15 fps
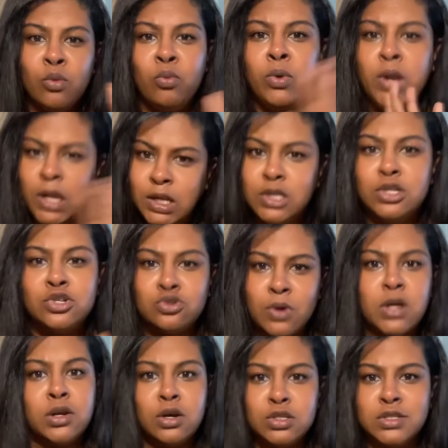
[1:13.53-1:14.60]
We need to
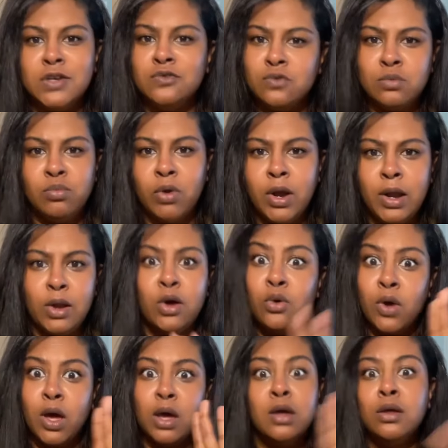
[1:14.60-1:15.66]
distract ourselves with bread,
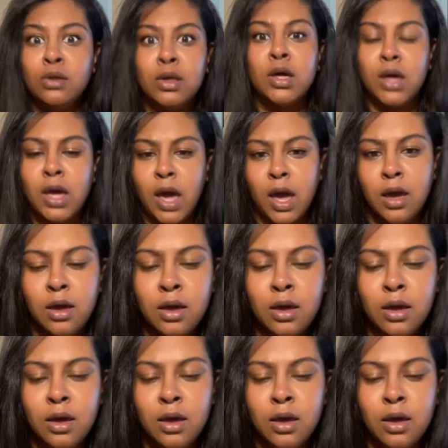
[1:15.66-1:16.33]
okay? Okay.